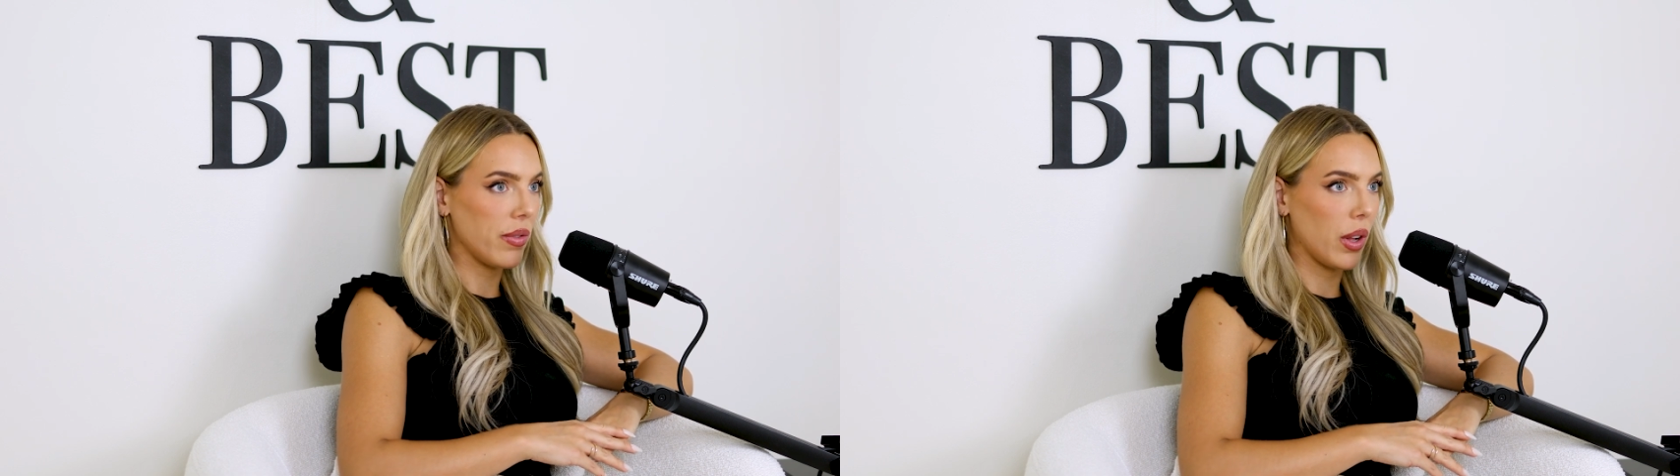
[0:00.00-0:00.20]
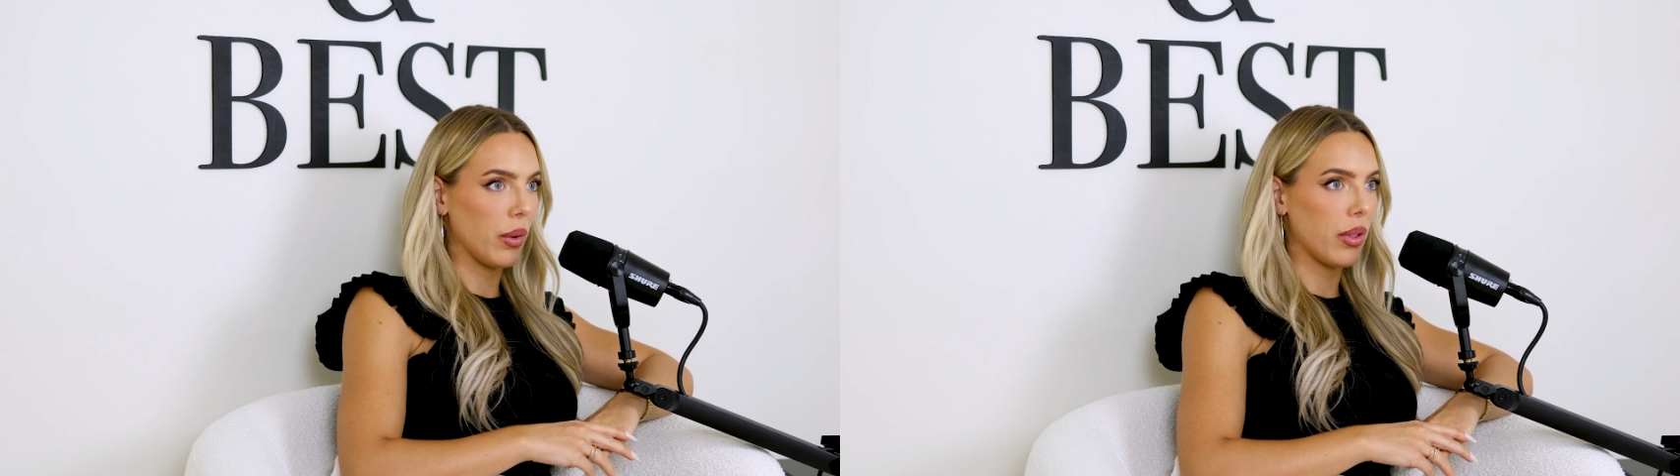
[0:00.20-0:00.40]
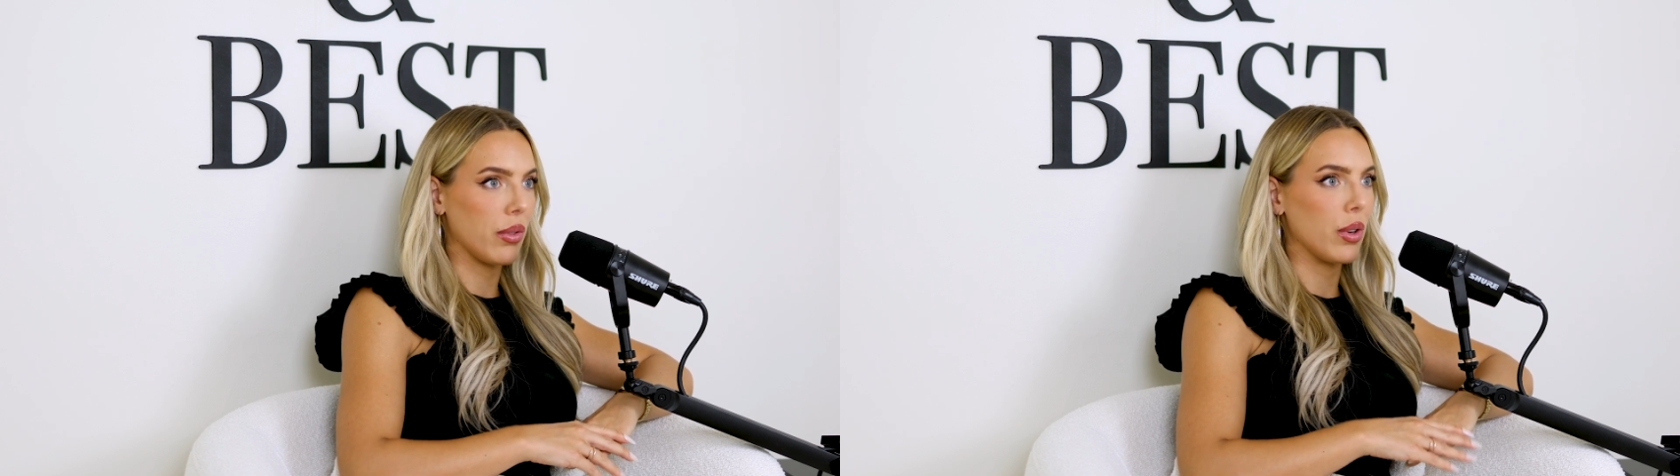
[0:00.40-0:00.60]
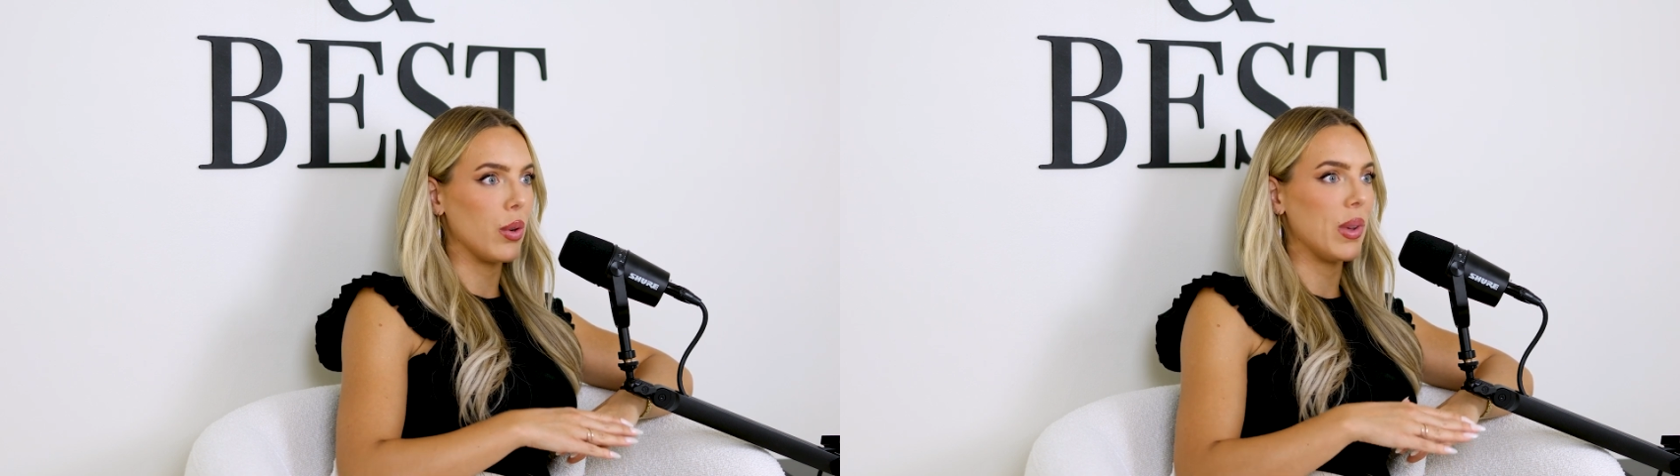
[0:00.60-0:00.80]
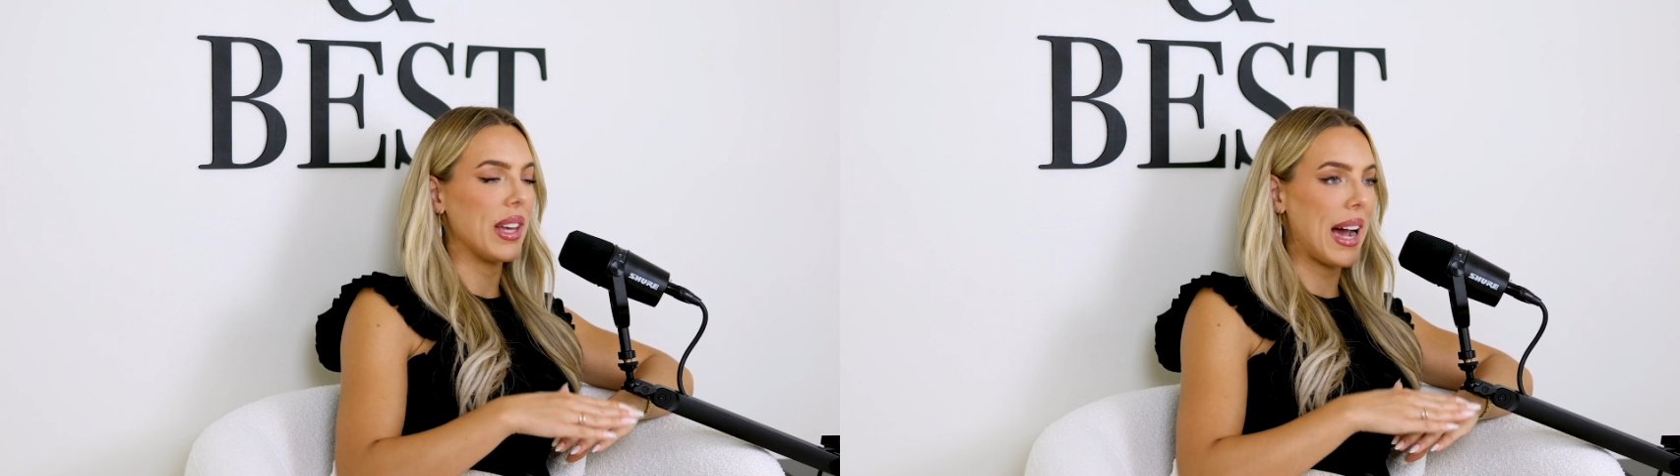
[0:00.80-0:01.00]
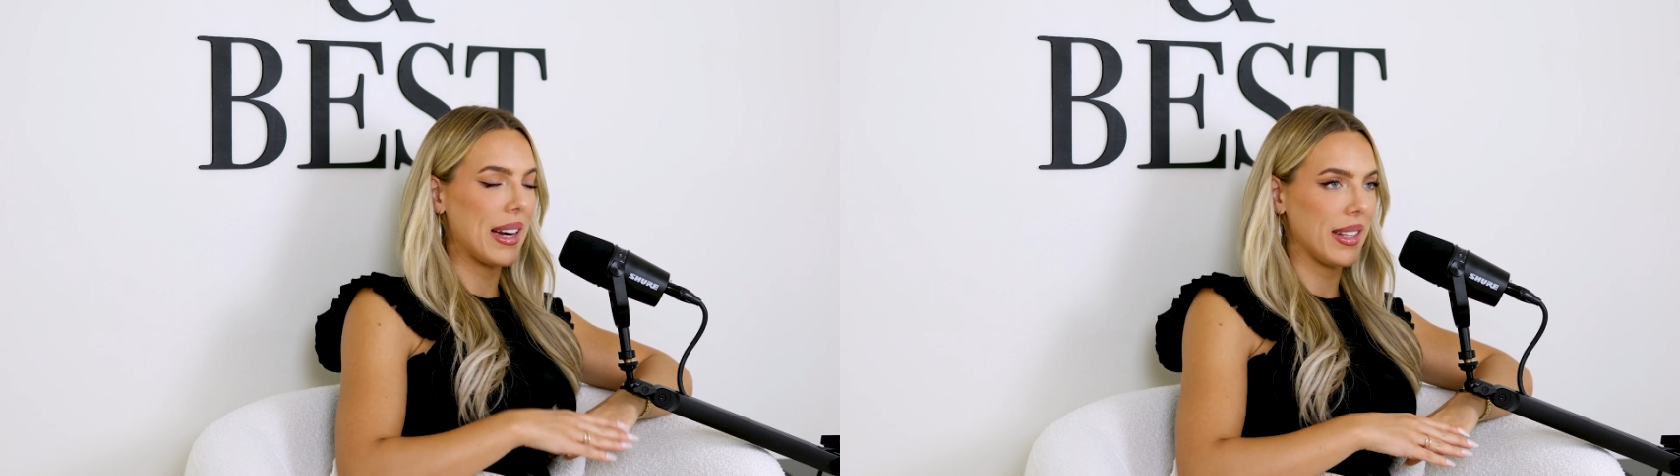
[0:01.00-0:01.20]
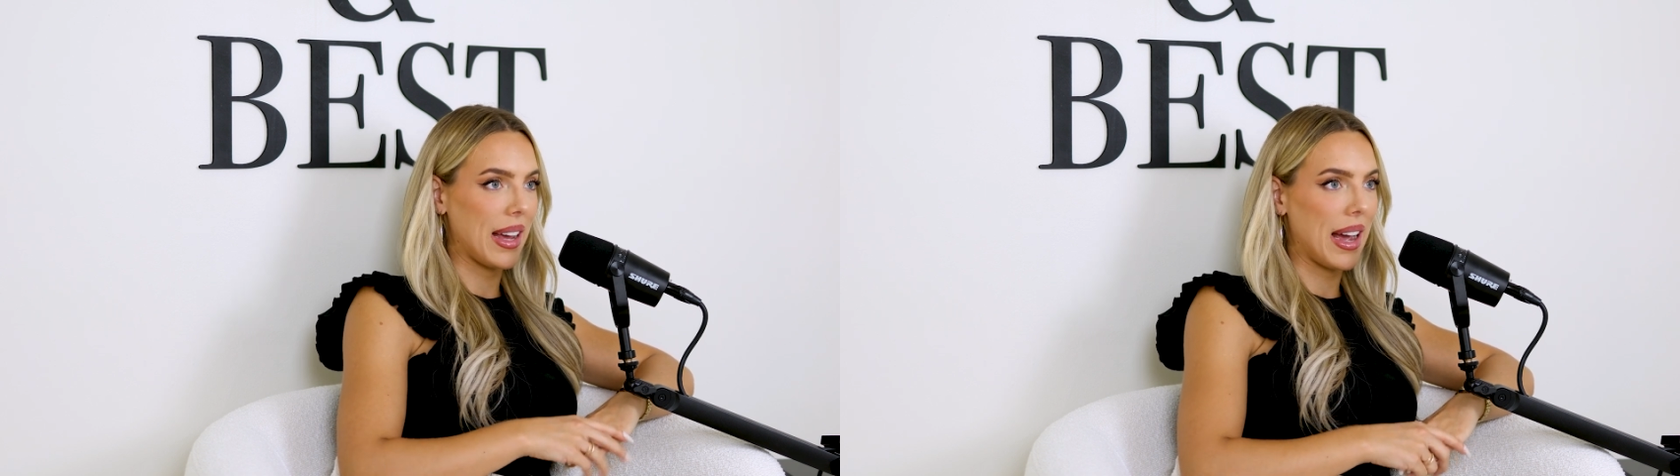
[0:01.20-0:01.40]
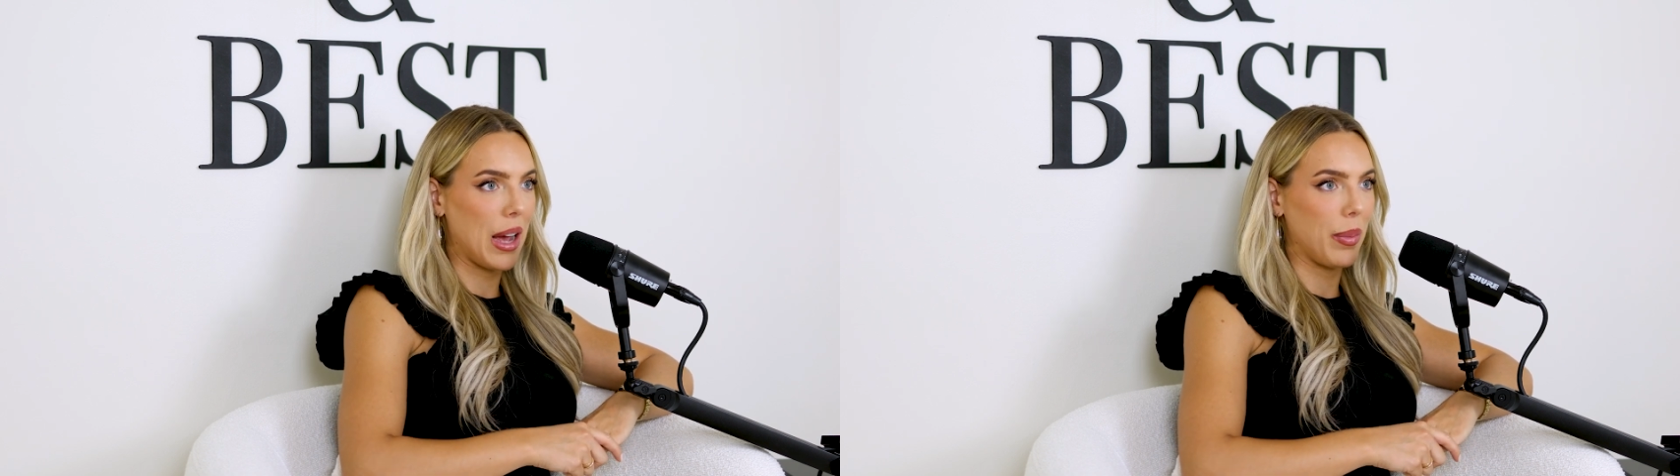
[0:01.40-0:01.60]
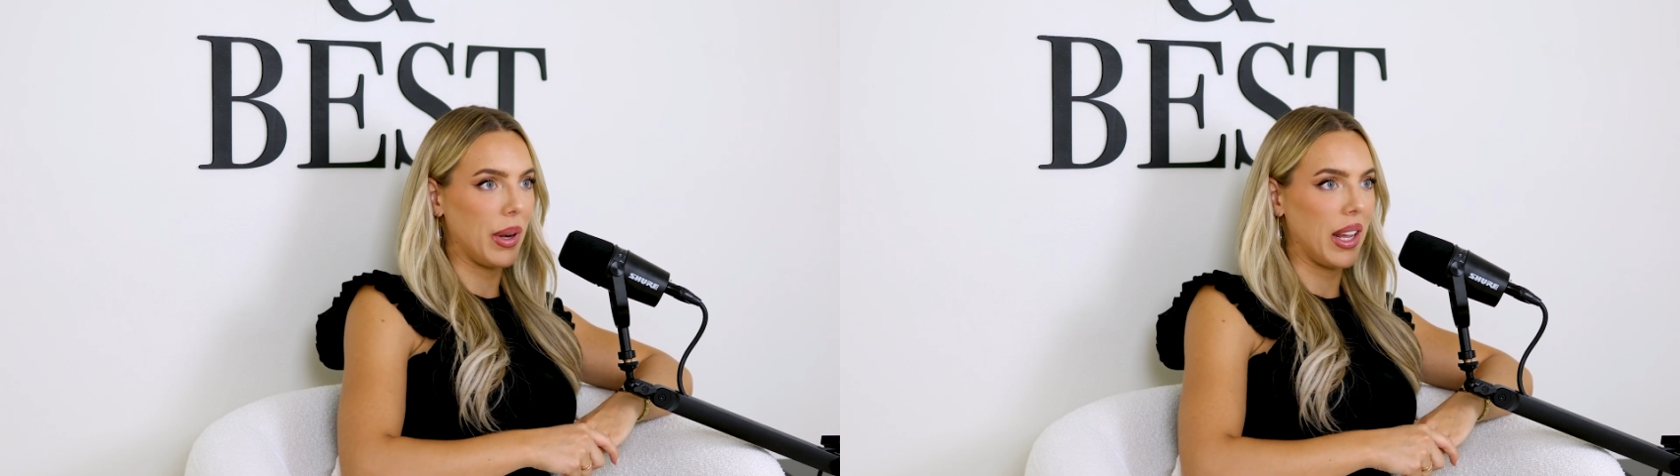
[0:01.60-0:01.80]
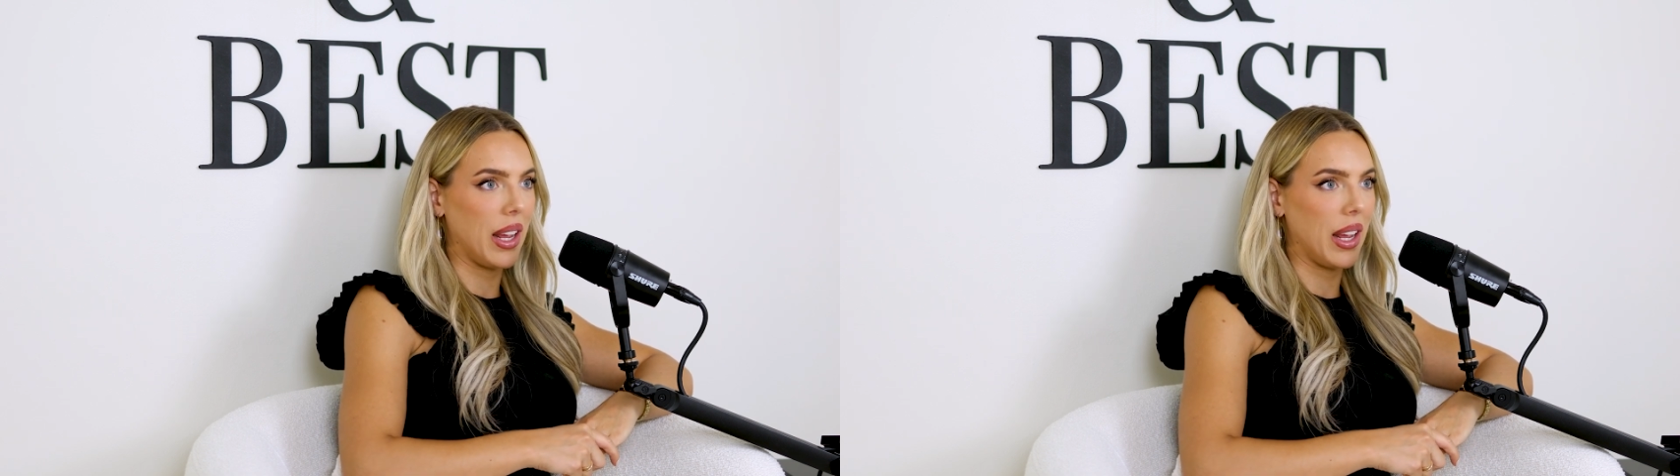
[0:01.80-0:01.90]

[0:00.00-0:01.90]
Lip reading: follow through with adding that habit